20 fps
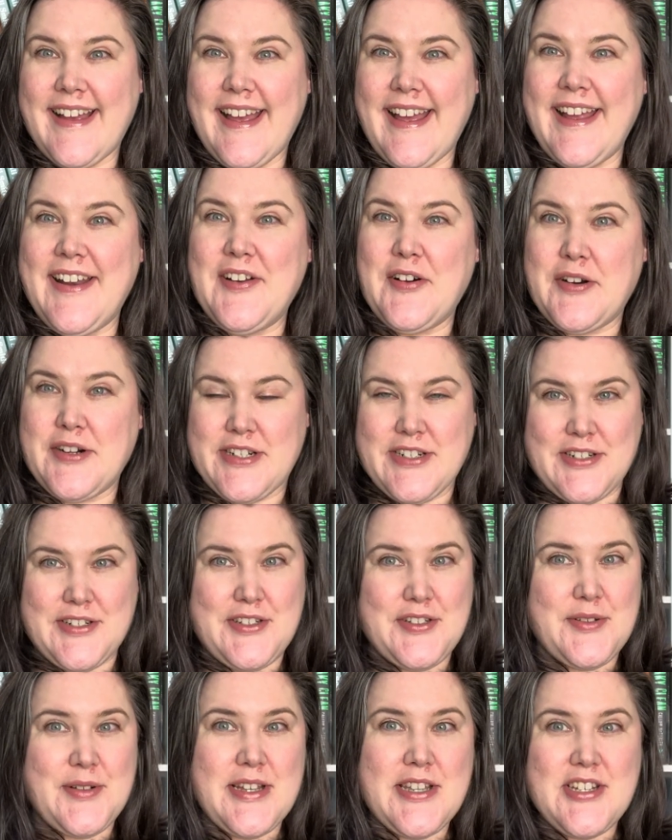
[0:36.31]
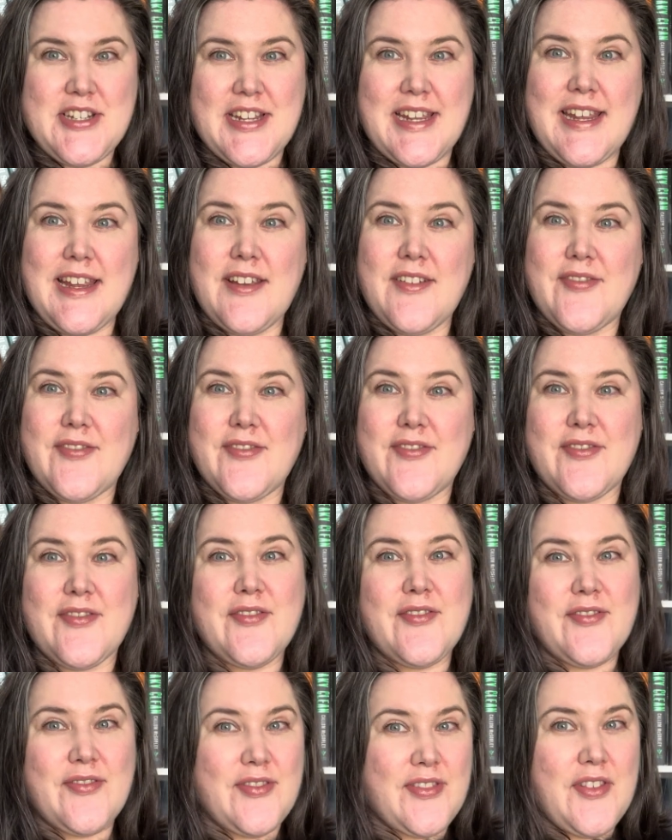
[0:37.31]
in order to achieve
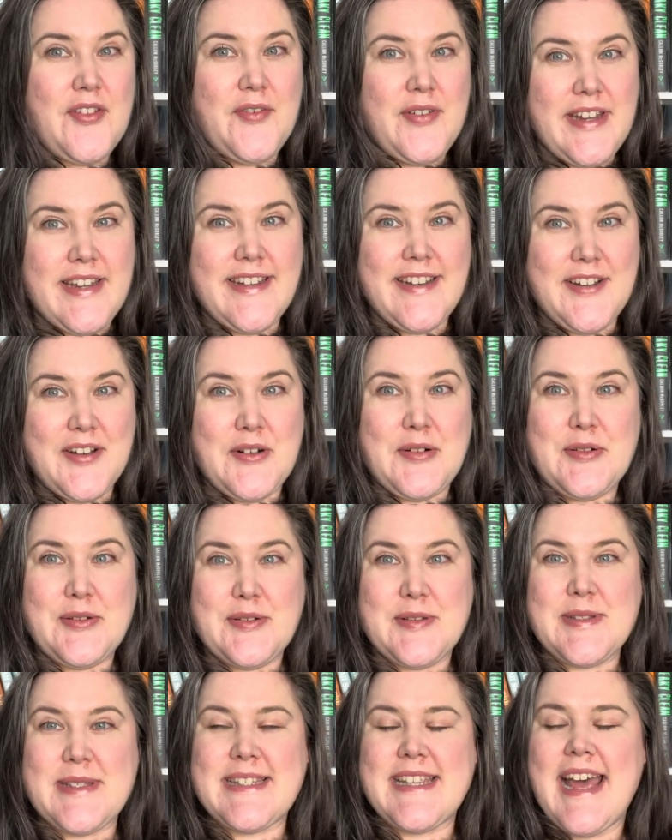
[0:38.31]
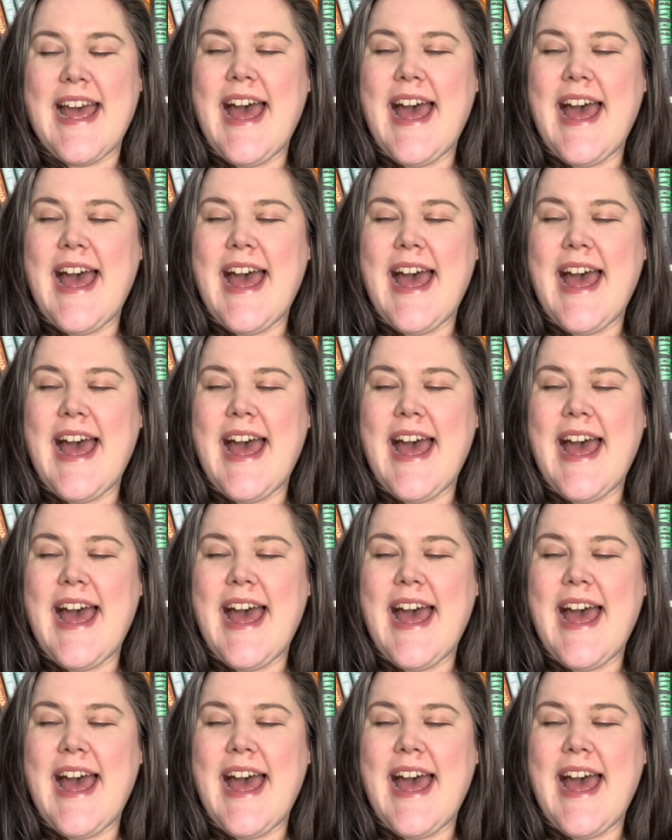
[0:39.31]
the reading goals.